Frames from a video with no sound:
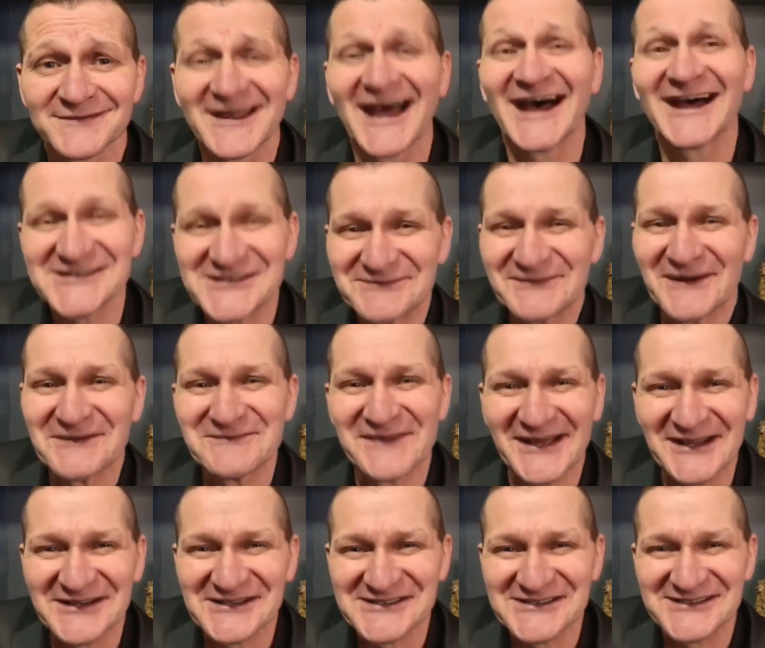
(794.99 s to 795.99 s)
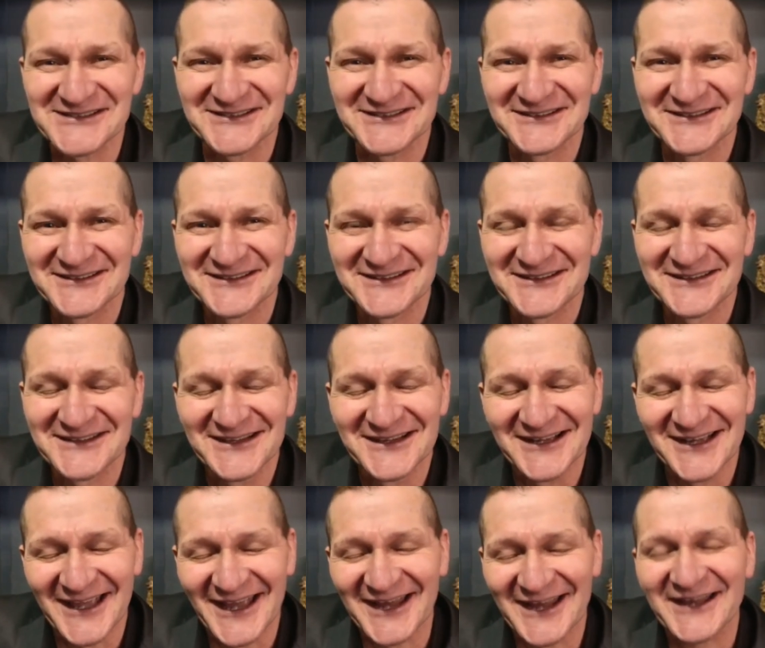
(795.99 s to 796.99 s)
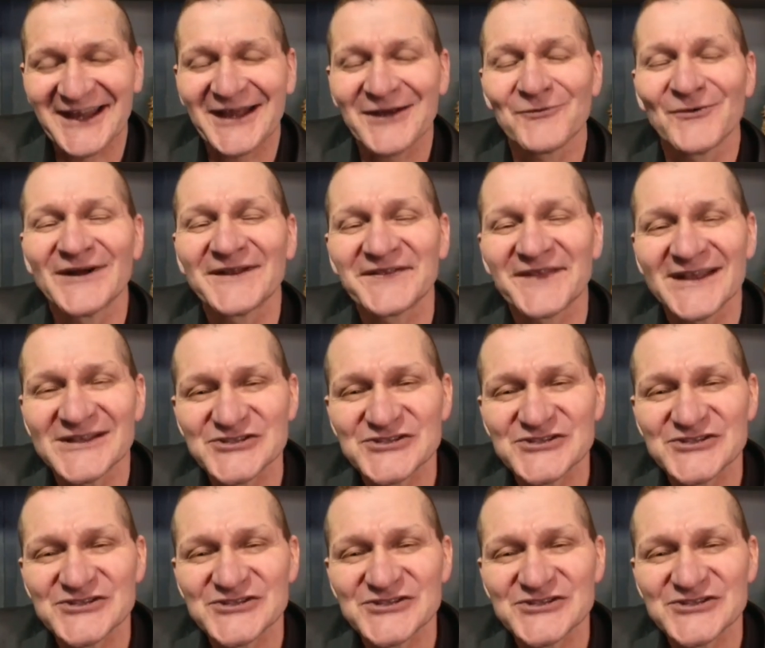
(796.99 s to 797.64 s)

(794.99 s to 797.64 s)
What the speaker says: That's my medicine. And I want that